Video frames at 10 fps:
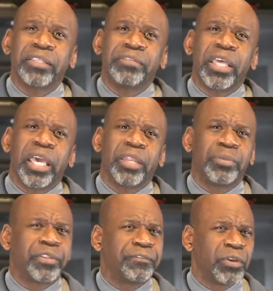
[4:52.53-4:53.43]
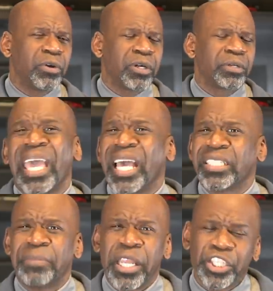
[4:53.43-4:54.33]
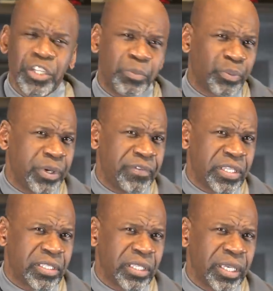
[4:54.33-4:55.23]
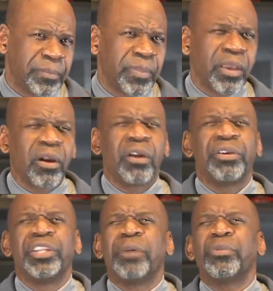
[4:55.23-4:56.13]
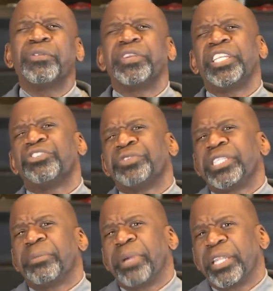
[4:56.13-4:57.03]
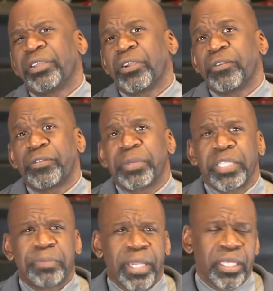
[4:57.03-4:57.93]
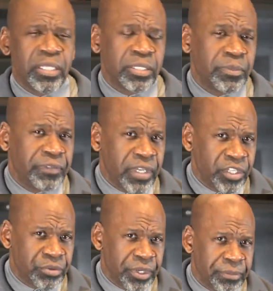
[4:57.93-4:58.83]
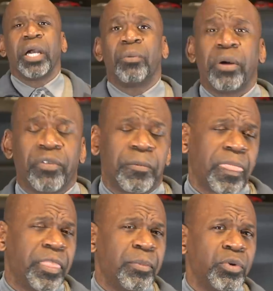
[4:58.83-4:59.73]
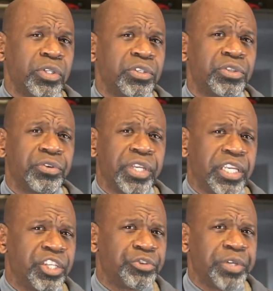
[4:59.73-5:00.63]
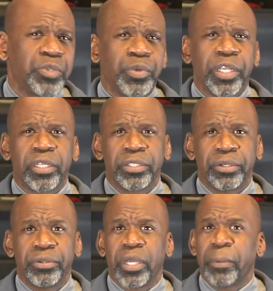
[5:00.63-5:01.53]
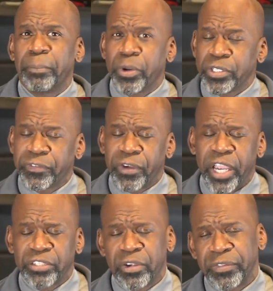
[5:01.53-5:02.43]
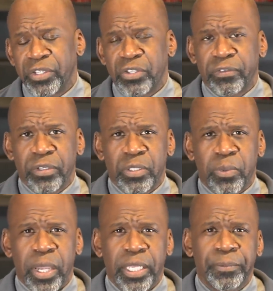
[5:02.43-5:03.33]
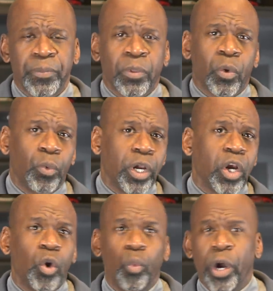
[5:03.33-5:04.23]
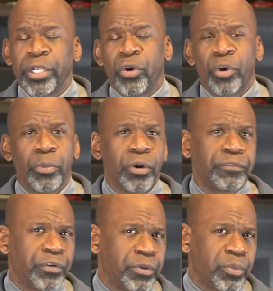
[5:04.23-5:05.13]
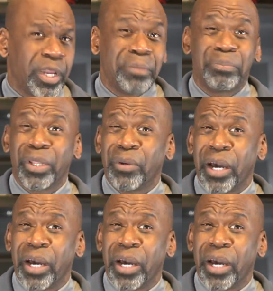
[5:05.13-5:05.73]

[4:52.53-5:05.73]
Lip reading: of the head with the floor. As mentioned previously, there are a number of injuries that might occur from this mechanism of injury. However, the most concerning injuries would include a burst fracture of the cervical spine, where one or more vertebrae blow